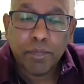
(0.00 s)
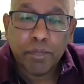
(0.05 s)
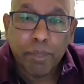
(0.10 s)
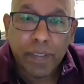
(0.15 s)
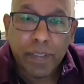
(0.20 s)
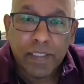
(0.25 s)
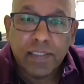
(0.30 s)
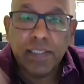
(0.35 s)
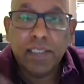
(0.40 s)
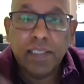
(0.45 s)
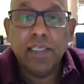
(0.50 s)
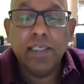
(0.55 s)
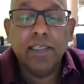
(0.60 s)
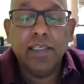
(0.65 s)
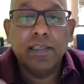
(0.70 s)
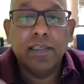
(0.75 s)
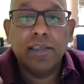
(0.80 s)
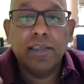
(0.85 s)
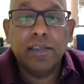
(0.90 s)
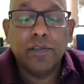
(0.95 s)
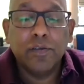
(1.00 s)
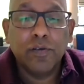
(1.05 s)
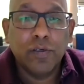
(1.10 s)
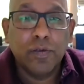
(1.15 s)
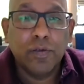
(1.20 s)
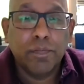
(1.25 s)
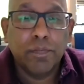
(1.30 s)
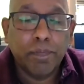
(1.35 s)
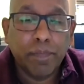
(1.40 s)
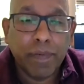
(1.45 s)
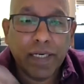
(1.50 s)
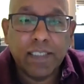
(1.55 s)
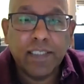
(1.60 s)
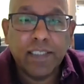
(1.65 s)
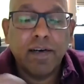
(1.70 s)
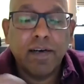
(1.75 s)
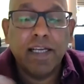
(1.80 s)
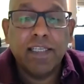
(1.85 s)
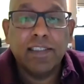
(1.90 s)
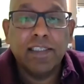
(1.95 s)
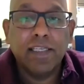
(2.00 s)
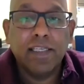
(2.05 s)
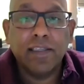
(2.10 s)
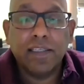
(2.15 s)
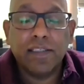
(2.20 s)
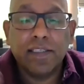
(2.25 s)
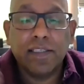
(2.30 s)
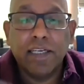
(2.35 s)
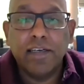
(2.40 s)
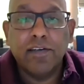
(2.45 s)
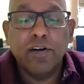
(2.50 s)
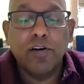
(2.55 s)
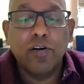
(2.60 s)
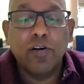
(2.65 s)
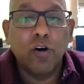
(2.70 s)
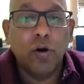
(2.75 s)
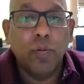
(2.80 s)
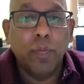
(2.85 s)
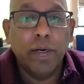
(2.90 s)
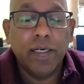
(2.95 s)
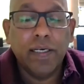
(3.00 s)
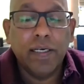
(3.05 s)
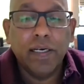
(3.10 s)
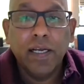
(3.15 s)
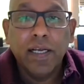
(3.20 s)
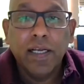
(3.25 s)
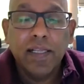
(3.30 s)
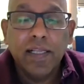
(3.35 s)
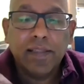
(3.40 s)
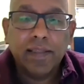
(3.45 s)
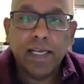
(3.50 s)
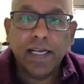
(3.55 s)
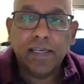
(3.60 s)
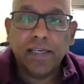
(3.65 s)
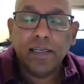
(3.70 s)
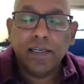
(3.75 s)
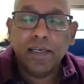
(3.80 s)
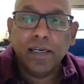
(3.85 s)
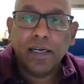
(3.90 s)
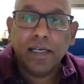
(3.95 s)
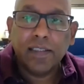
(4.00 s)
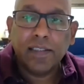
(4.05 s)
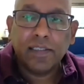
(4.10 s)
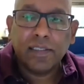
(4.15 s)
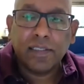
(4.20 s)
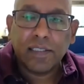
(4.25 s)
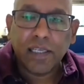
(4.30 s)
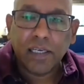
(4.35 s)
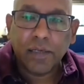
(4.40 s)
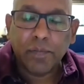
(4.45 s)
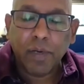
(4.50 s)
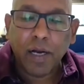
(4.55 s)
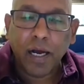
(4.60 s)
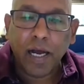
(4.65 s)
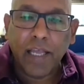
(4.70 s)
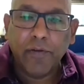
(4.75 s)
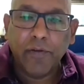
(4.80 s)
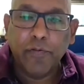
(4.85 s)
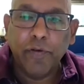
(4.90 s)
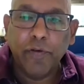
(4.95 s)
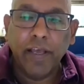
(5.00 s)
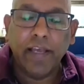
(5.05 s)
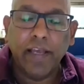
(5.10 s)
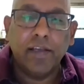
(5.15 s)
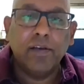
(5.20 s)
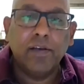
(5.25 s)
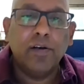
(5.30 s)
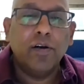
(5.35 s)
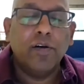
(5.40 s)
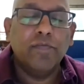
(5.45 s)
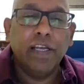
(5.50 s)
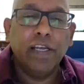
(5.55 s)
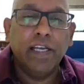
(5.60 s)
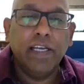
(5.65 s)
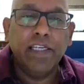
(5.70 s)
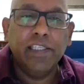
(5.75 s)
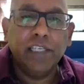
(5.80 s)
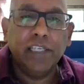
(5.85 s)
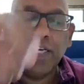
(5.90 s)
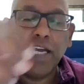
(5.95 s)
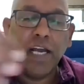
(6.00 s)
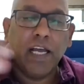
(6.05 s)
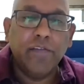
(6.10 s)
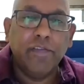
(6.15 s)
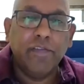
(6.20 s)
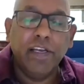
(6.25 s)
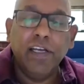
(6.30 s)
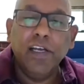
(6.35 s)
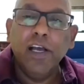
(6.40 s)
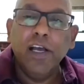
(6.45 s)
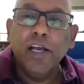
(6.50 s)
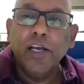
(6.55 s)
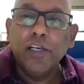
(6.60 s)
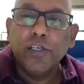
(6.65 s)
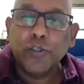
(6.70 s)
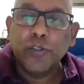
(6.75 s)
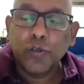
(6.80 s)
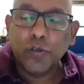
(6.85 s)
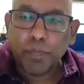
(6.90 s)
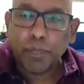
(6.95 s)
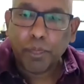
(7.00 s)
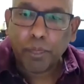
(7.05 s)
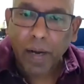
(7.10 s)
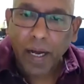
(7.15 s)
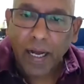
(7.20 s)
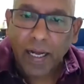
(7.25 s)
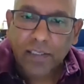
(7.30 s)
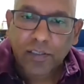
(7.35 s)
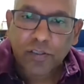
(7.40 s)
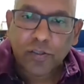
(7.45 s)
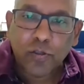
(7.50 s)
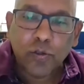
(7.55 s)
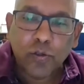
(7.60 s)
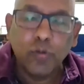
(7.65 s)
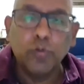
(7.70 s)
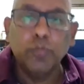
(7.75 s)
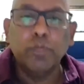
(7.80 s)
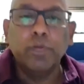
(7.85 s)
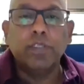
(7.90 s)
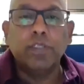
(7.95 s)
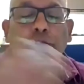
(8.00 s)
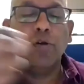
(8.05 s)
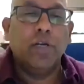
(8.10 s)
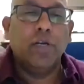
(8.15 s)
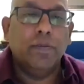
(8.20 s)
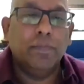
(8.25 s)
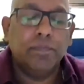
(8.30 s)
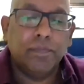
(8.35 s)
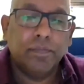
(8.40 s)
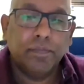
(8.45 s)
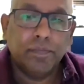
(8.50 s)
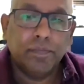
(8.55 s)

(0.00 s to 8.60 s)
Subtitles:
busy, pressurizing the central government that a sub-highway of the Asian Highway should pass through Mizoram.